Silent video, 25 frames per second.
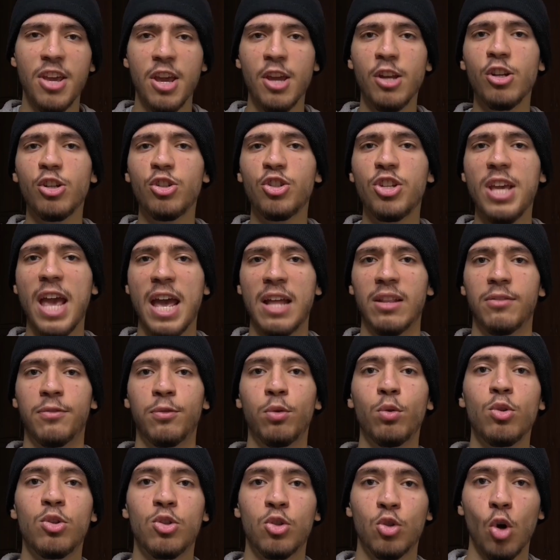the energy and
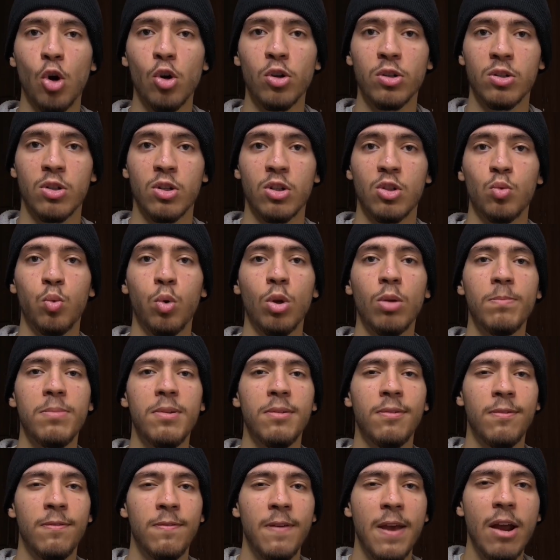food sources will
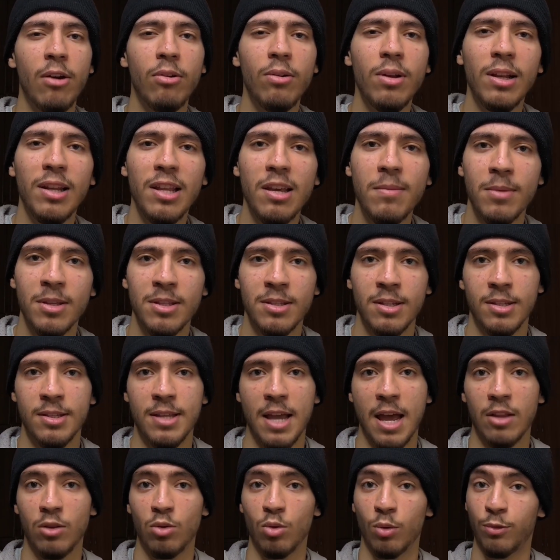be very
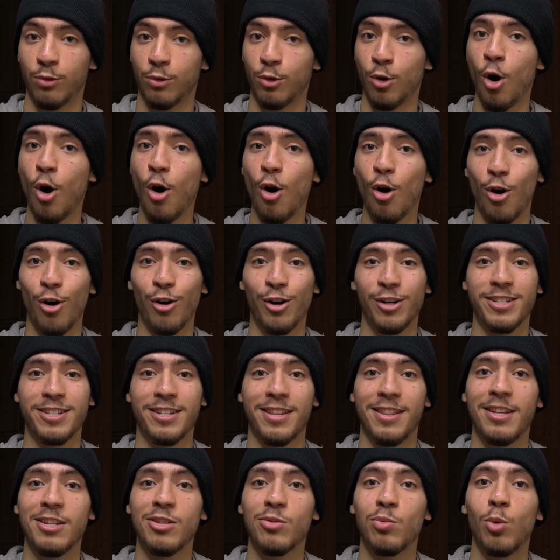limited, and of course,
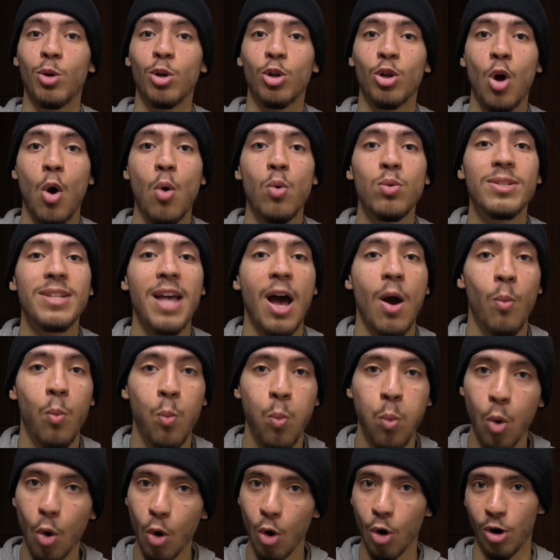this will cause a
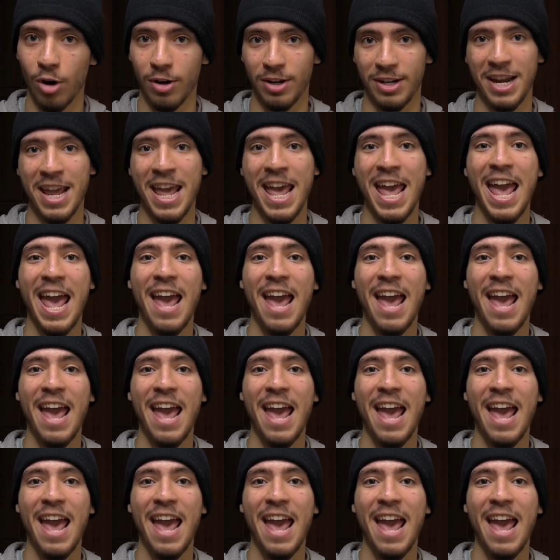war,